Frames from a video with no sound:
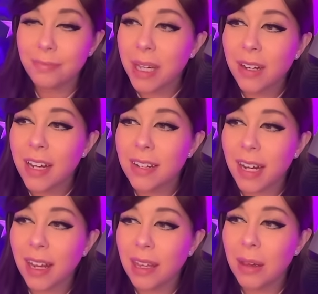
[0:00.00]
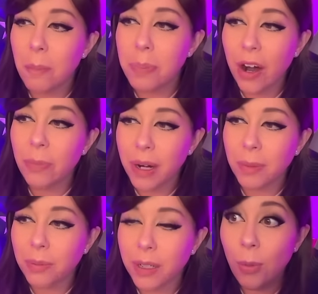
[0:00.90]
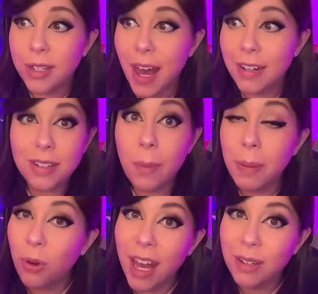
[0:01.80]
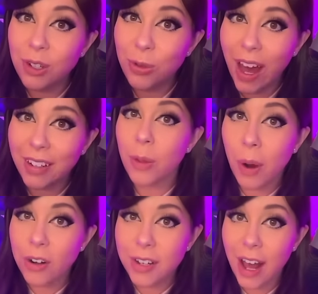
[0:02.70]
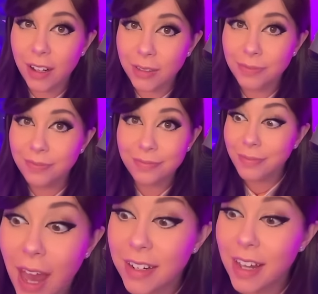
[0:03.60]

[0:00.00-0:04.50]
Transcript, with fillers: Being nice is like the bare minimum. And what's sad is some people can't even do that. The bar is in hell. And